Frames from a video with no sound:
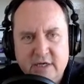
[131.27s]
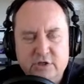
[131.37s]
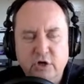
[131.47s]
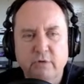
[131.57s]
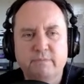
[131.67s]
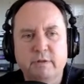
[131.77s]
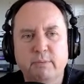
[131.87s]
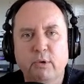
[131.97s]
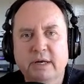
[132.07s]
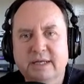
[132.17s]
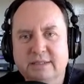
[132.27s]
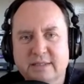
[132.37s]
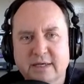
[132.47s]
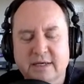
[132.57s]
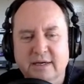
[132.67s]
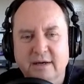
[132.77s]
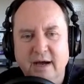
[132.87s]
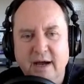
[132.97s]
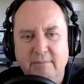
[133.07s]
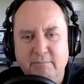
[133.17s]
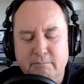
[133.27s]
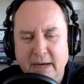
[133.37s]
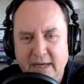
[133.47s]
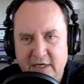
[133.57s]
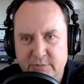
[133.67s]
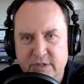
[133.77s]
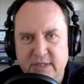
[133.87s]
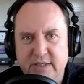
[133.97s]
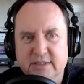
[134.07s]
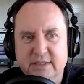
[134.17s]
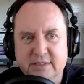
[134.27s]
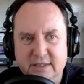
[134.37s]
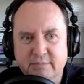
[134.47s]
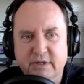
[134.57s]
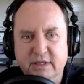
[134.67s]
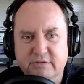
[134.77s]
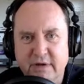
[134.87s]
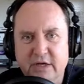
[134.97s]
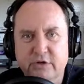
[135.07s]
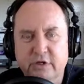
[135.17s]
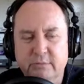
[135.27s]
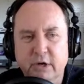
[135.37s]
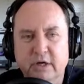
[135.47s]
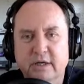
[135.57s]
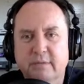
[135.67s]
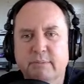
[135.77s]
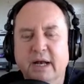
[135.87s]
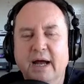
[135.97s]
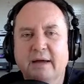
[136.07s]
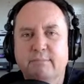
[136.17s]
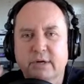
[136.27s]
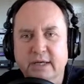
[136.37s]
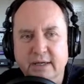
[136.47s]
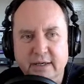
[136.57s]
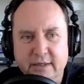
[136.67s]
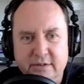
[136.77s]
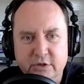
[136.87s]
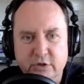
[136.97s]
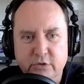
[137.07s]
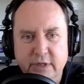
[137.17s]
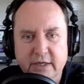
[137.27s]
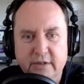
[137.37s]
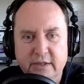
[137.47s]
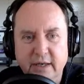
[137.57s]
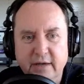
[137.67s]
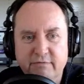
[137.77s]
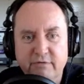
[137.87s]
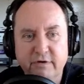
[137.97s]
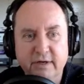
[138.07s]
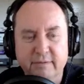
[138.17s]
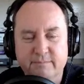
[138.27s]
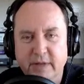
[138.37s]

So the point is, uh, my expertise is something that's valued in the market, but I'm bringing it to you here today for free,